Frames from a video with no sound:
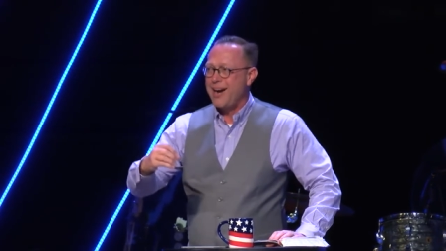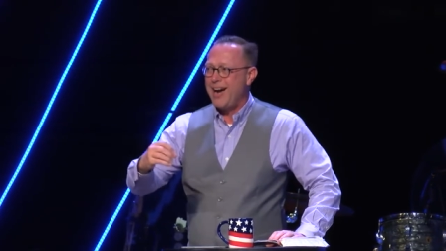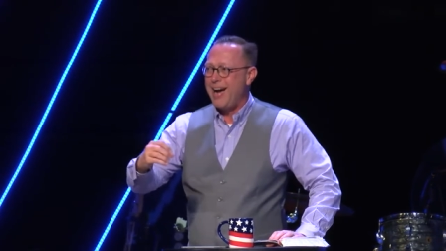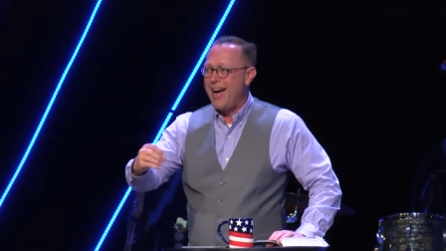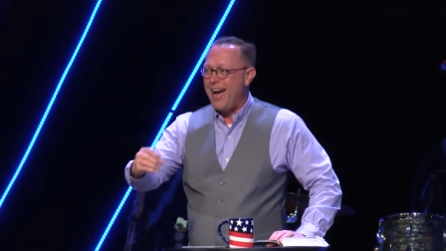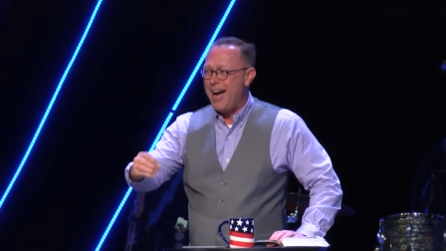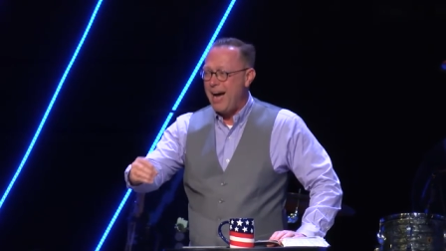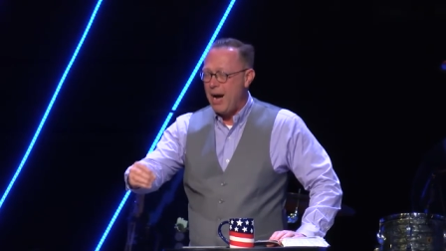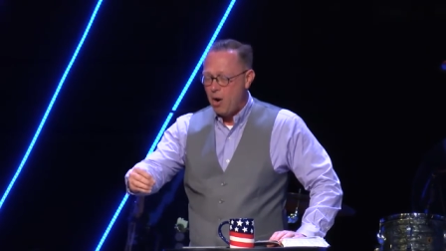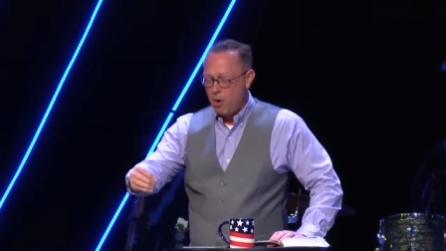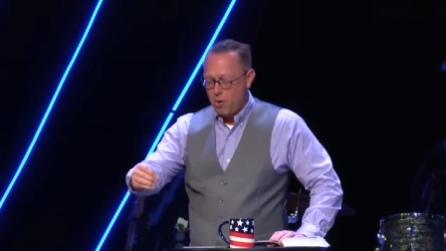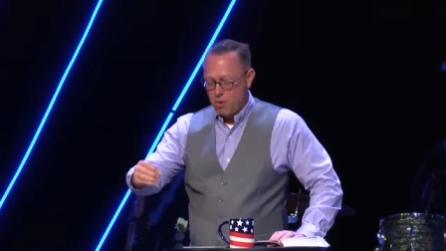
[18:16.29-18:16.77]

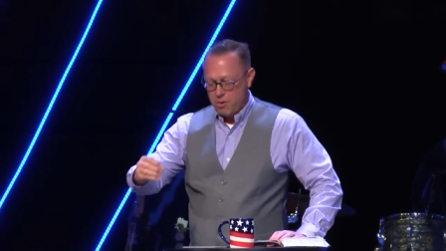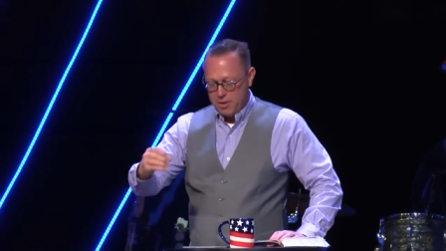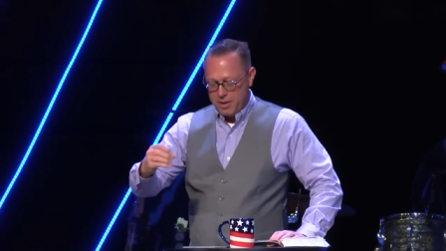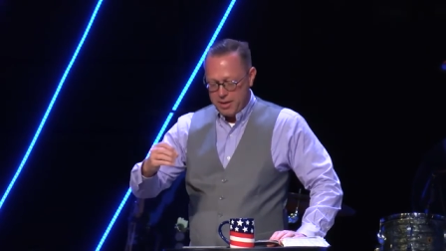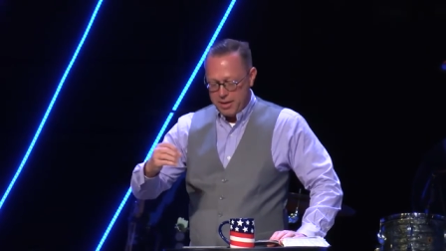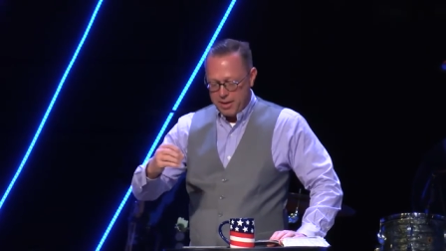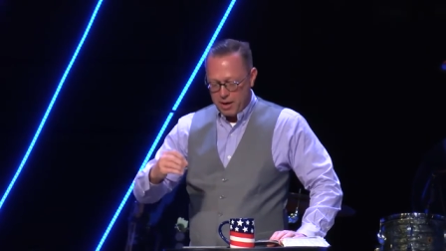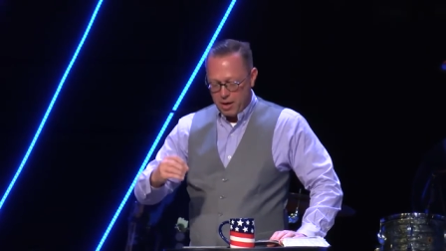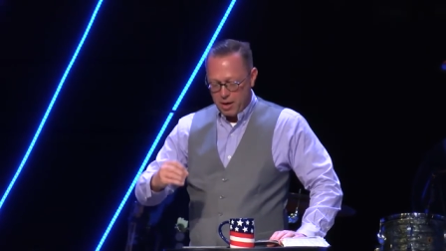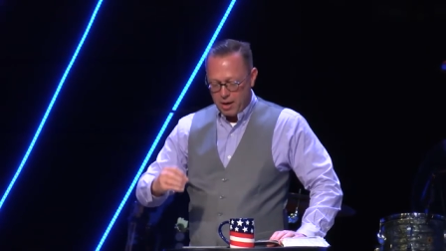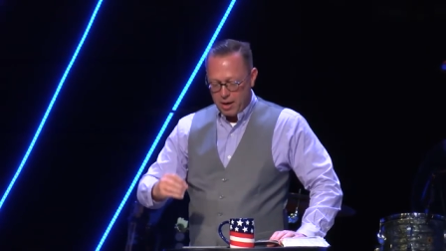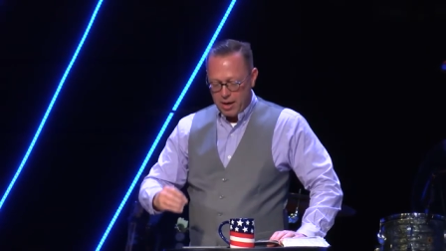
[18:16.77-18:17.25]
out
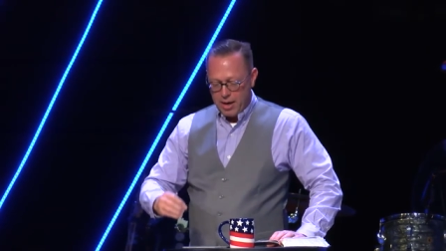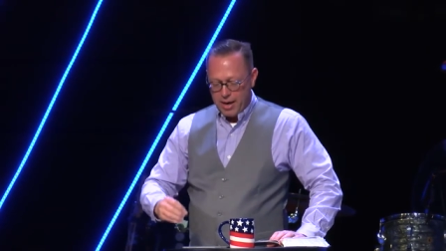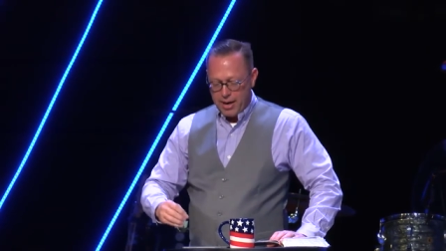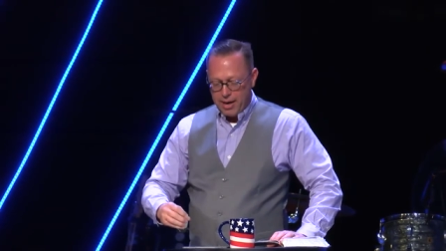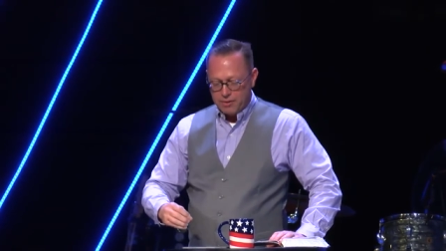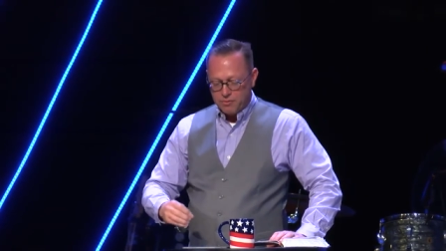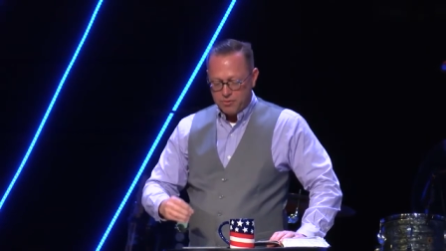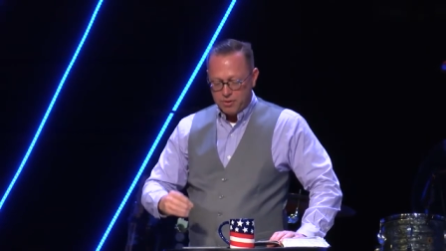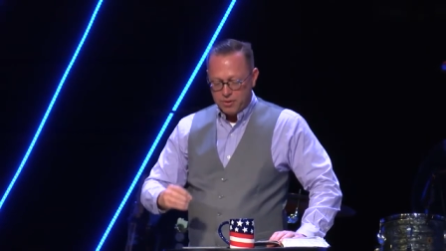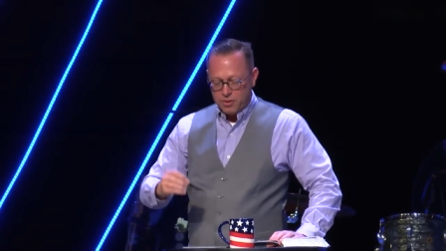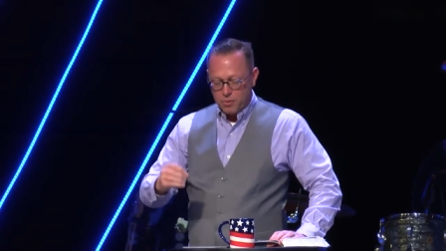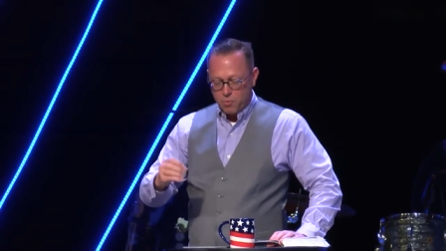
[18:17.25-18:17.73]
in our
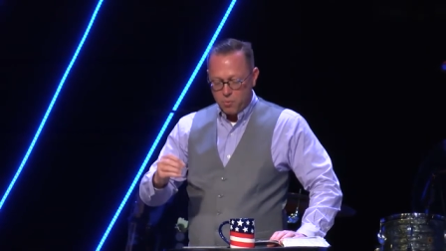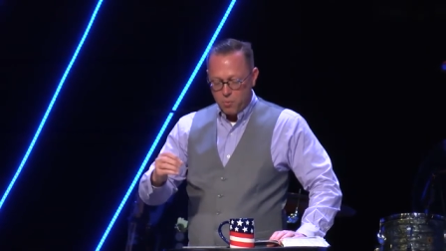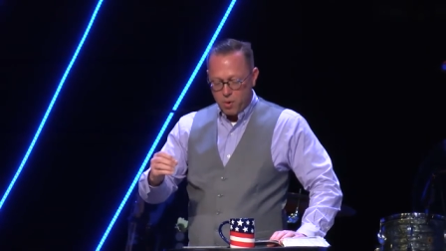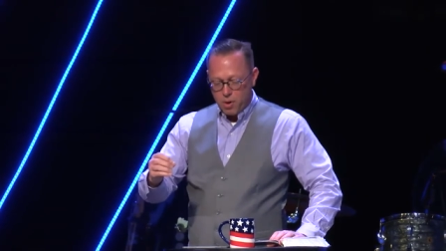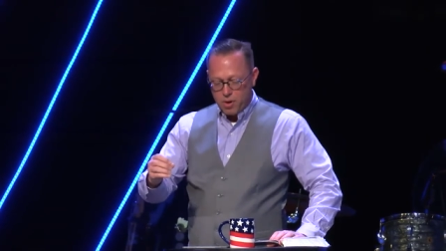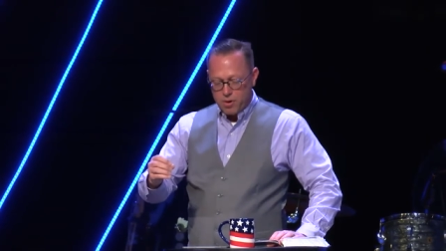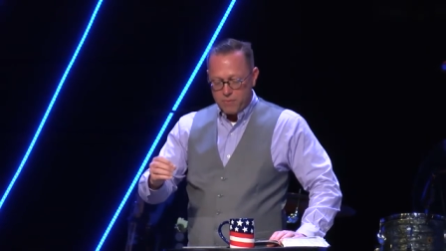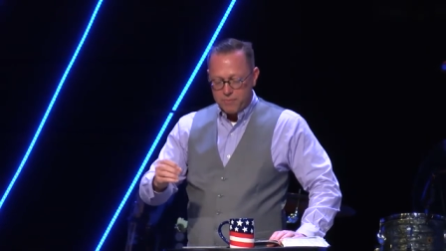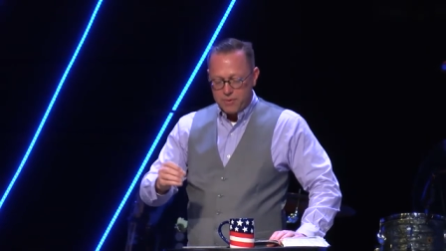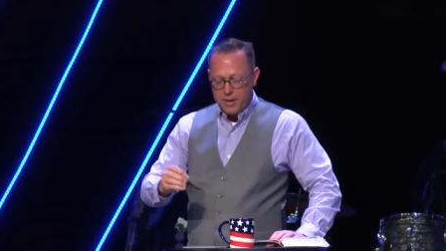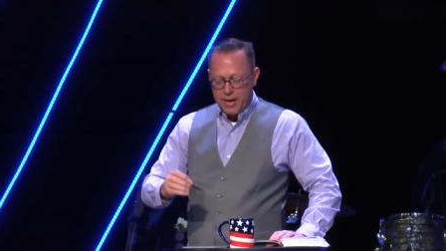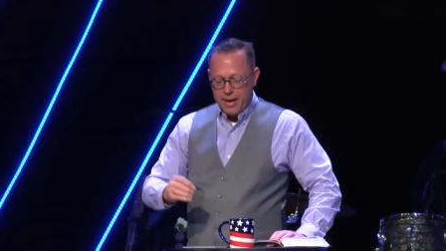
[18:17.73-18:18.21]
lives that the
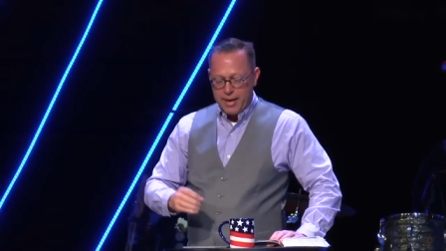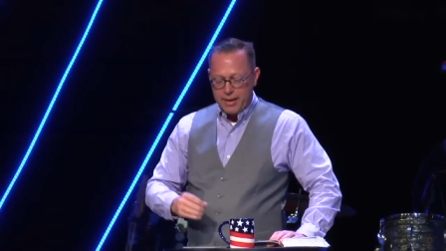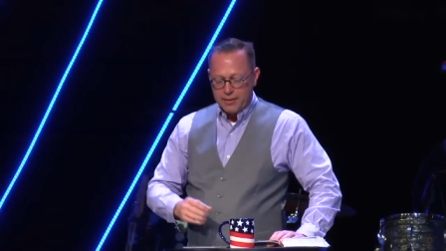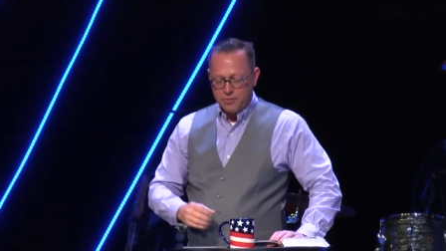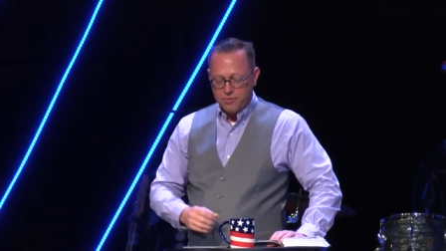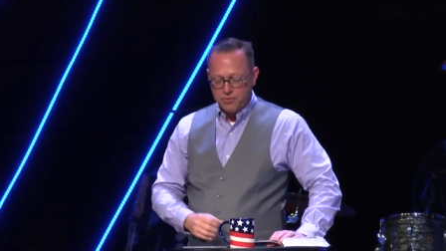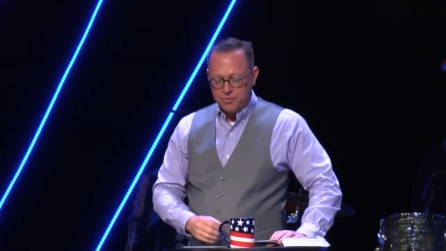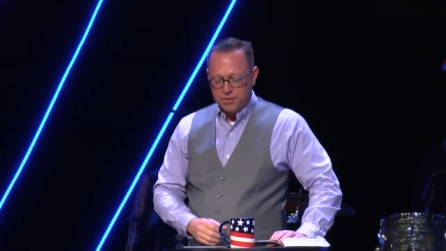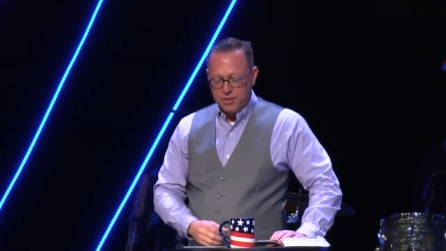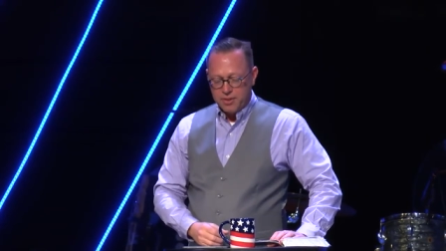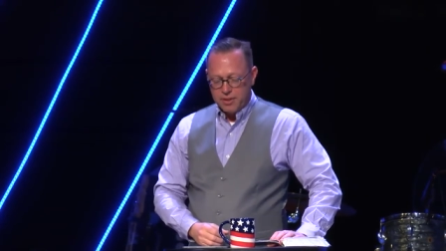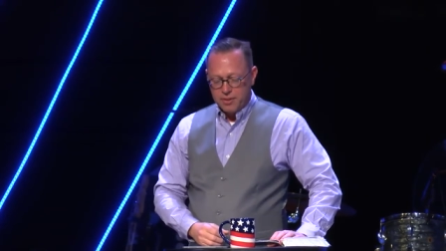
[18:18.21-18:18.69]
Word of God
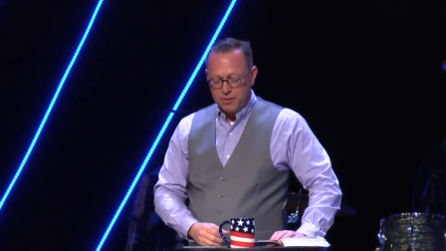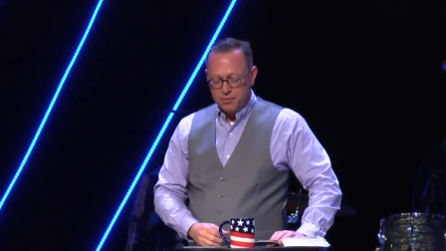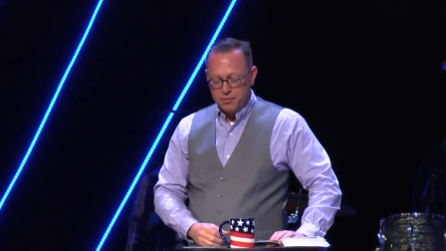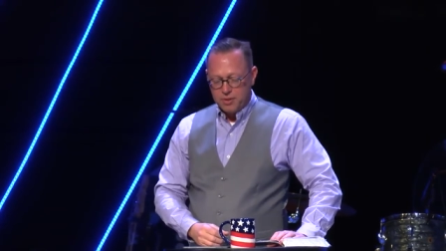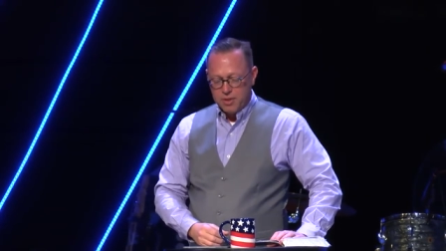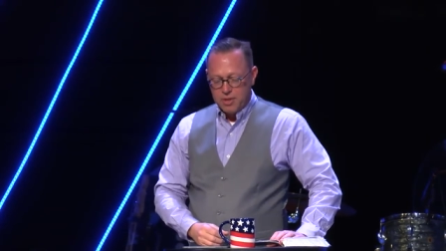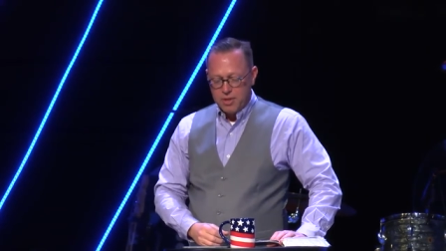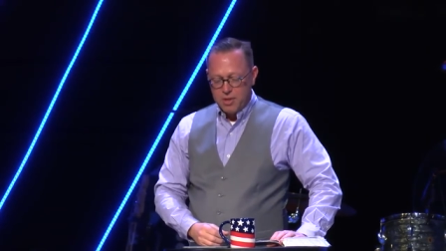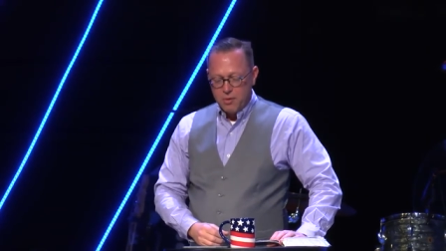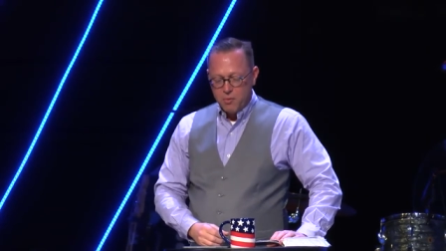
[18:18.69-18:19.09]
says.